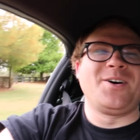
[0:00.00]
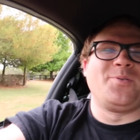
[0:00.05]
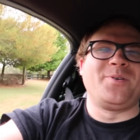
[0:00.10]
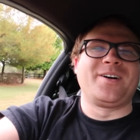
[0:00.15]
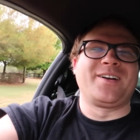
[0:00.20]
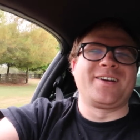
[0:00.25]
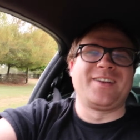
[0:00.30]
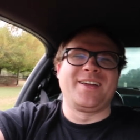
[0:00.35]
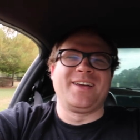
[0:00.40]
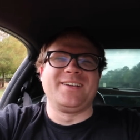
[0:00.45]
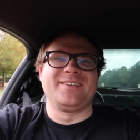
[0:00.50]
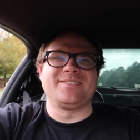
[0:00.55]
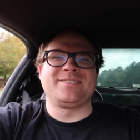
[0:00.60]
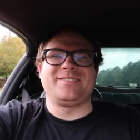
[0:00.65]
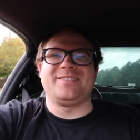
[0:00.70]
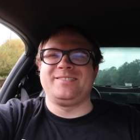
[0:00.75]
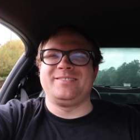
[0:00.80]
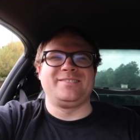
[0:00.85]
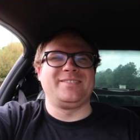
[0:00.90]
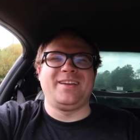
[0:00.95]
that what it is.
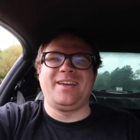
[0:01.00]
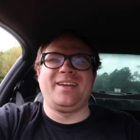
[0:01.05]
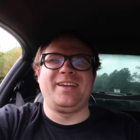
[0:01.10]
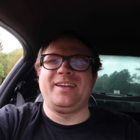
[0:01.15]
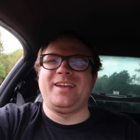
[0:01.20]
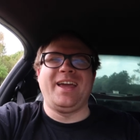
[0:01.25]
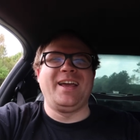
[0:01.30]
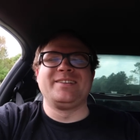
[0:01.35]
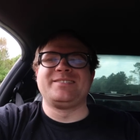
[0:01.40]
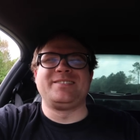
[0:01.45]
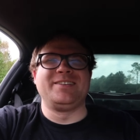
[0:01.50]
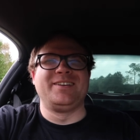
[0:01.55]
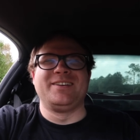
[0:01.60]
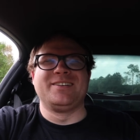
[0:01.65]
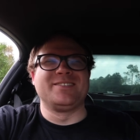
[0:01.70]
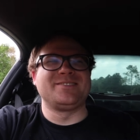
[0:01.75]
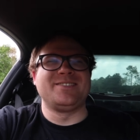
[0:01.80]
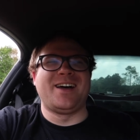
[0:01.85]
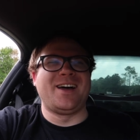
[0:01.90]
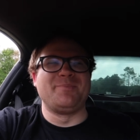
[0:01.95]
AC
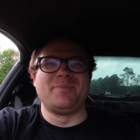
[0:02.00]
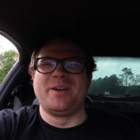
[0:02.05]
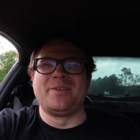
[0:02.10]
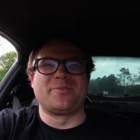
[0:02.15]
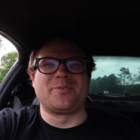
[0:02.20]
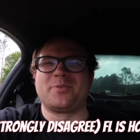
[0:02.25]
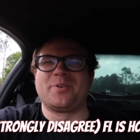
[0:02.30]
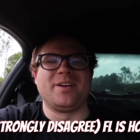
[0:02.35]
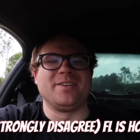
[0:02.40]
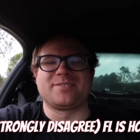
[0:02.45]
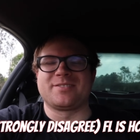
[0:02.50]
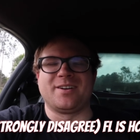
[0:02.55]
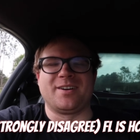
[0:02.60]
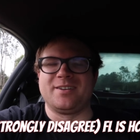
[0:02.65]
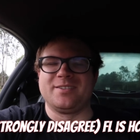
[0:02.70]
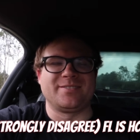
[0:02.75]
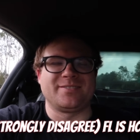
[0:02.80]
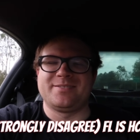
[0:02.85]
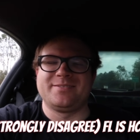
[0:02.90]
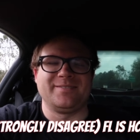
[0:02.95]
is not meant for race
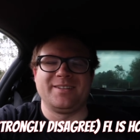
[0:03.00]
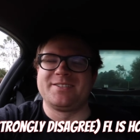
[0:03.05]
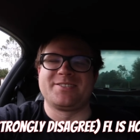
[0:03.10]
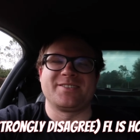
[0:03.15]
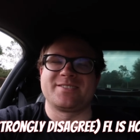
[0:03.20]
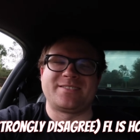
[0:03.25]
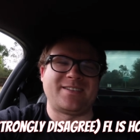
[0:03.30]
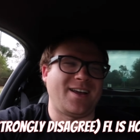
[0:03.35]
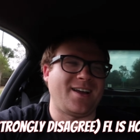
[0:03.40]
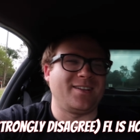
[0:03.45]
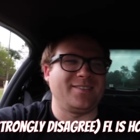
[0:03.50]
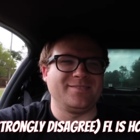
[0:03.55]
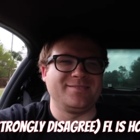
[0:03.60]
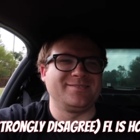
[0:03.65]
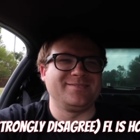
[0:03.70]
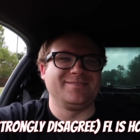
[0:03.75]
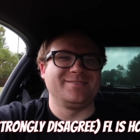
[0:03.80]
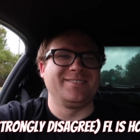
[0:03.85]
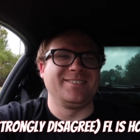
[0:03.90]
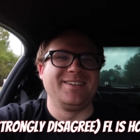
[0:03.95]
cars. It's just the
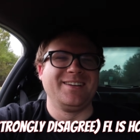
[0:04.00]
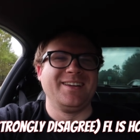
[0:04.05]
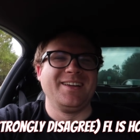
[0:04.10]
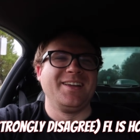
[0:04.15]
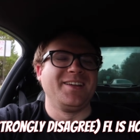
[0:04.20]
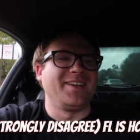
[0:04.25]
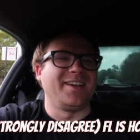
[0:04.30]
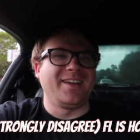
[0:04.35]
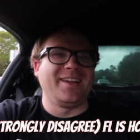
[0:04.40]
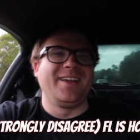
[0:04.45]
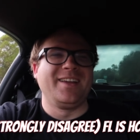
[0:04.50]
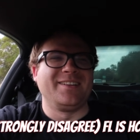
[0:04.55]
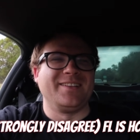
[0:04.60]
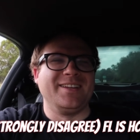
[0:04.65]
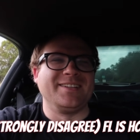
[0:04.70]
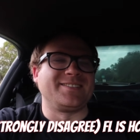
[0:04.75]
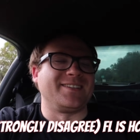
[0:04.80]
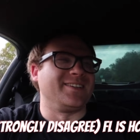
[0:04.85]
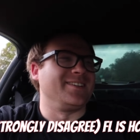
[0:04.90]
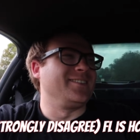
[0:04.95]
AC works great in
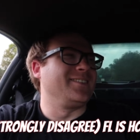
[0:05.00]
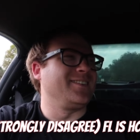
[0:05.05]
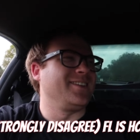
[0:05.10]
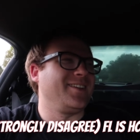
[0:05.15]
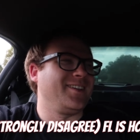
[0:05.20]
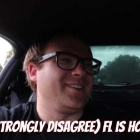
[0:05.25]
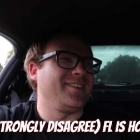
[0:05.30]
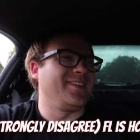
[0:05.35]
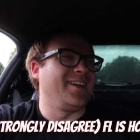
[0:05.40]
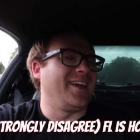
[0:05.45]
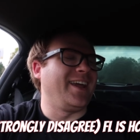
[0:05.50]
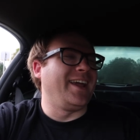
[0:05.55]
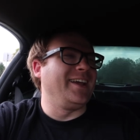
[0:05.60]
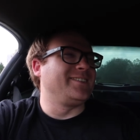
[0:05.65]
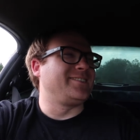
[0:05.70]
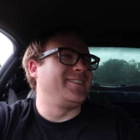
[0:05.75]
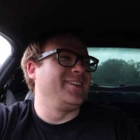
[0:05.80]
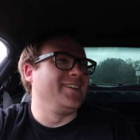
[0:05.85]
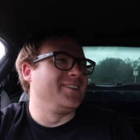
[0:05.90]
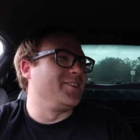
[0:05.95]
this Listen, race car. the
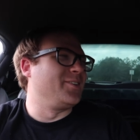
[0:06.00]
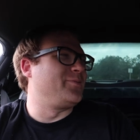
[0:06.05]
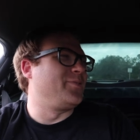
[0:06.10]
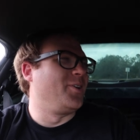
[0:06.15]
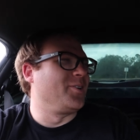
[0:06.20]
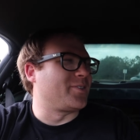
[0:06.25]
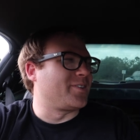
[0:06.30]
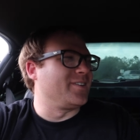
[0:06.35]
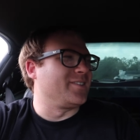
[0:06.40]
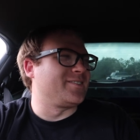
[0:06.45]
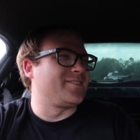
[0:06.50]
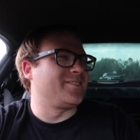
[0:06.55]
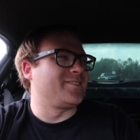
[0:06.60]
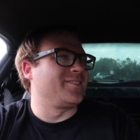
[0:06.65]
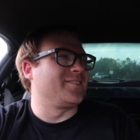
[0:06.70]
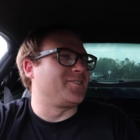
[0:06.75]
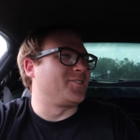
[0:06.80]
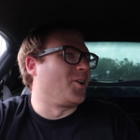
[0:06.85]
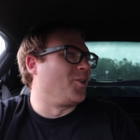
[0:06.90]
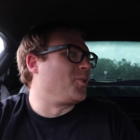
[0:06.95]
AC in the Focus
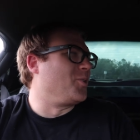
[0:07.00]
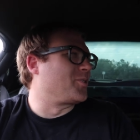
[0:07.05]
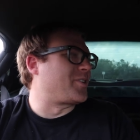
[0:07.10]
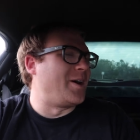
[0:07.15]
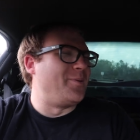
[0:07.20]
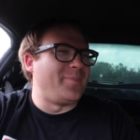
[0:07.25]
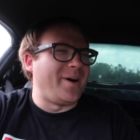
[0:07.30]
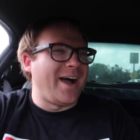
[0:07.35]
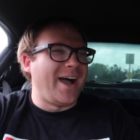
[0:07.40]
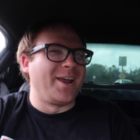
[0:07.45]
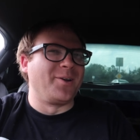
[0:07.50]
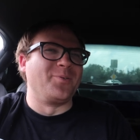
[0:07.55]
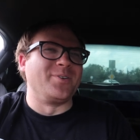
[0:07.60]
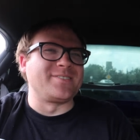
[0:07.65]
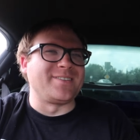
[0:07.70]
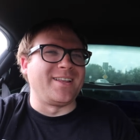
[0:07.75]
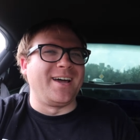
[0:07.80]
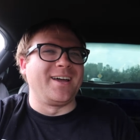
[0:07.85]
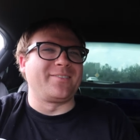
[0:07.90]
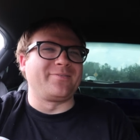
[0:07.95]
total combined
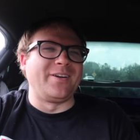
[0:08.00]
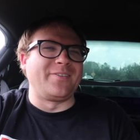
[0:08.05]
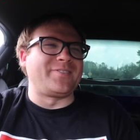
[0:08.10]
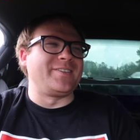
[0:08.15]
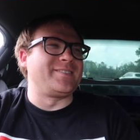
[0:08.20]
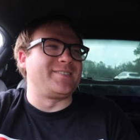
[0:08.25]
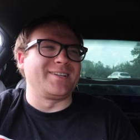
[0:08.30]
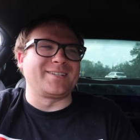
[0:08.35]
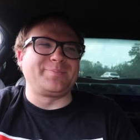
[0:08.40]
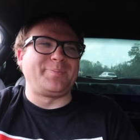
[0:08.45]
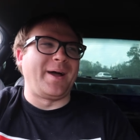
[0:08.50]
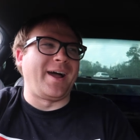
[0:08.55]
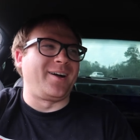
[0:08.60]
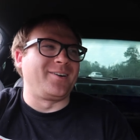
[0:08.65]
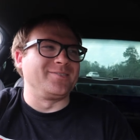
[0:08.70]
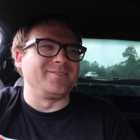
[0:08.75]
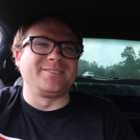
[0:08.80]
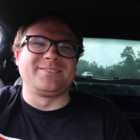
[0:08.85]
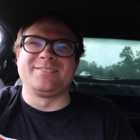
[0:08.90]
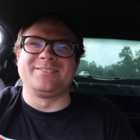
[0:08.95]
was like 56
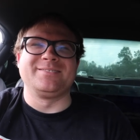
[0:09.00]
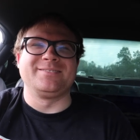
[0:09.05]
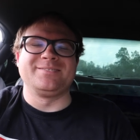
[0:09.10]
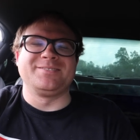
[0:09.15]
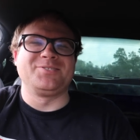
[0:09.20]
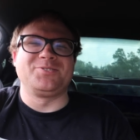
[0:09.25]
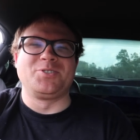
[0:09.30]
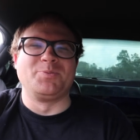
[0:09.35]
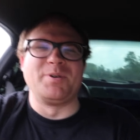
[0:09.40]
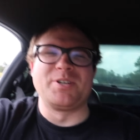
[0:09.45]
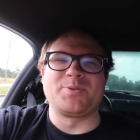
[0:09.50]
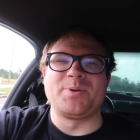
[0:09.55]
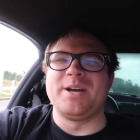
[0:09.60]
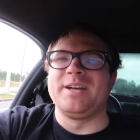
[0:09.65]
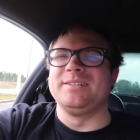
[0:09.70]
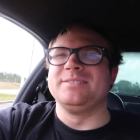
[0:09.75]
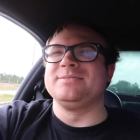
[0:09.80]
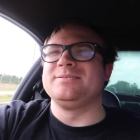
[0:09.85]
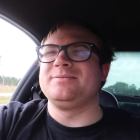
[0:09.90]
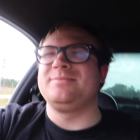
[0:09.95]
pounds. Too much weight.